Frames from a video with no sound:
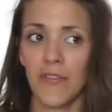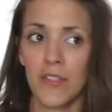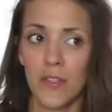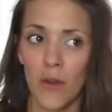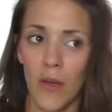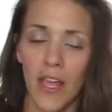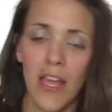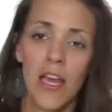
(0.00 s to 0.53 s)
if he's
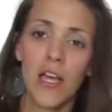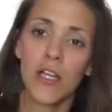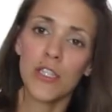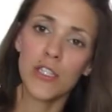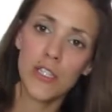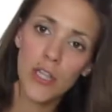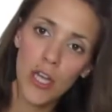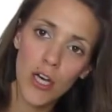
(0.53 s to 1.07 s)
going
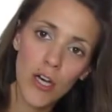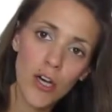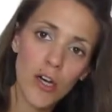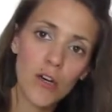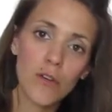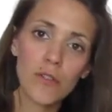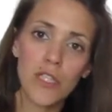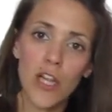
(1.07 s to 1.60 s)

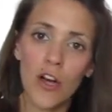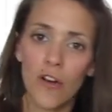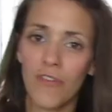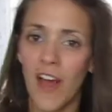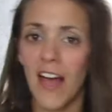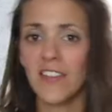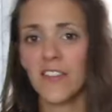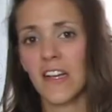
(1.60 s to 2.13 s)
slow, slow,
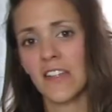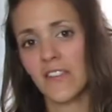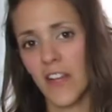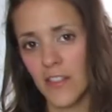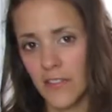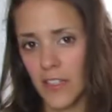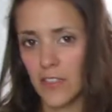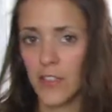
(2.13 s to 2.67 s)
fast, fast,
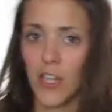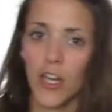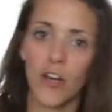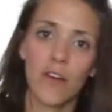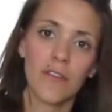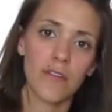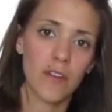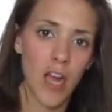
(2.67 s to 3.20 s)
fast, fast,
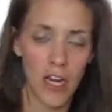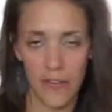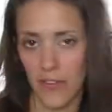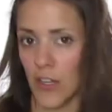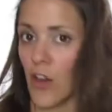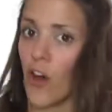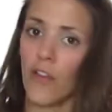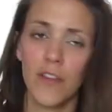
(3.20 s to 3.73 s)
slow, and kind of
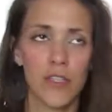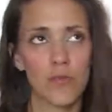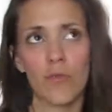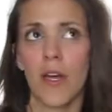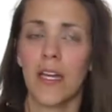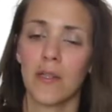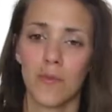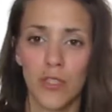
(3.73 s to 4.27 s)
in all these
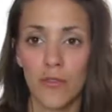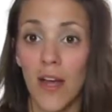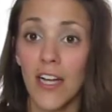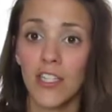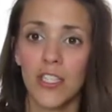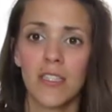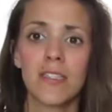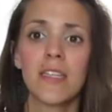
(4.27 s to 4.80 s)
random
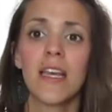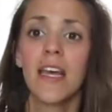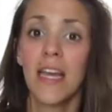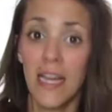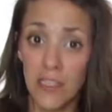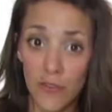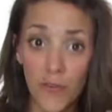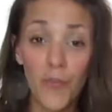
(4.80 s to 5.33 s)
directions,
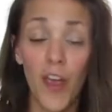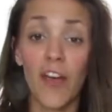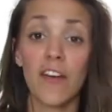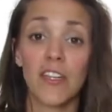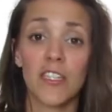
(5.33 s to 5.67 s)
it's very